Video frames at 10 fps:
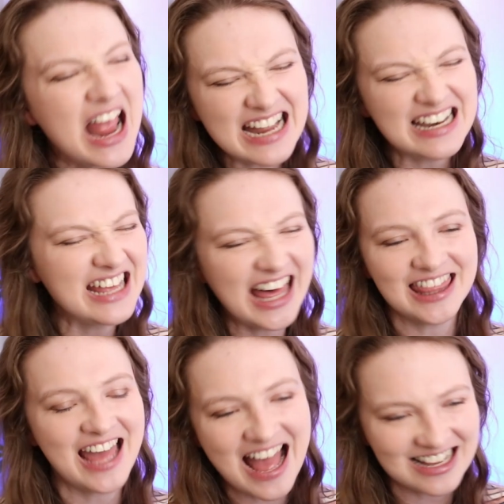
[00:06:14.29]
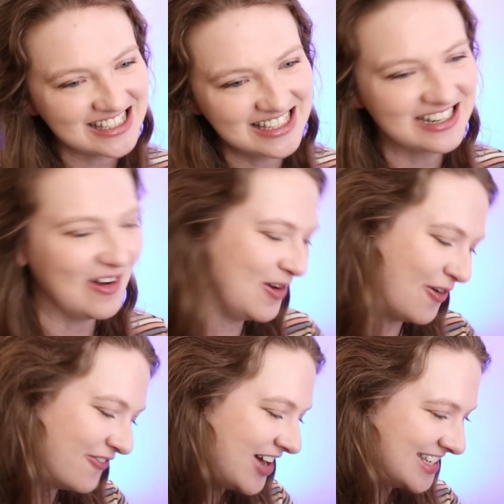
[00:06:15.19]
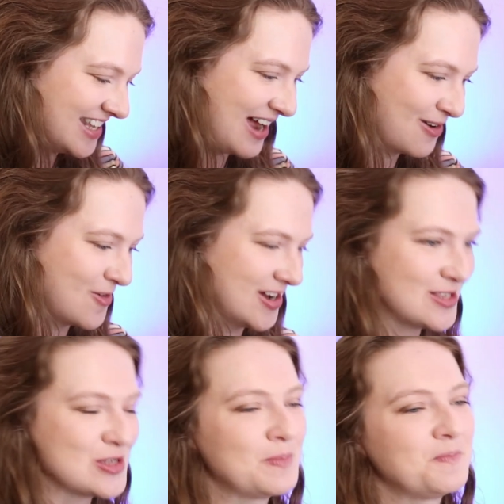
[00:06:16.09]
any other accent or your first language.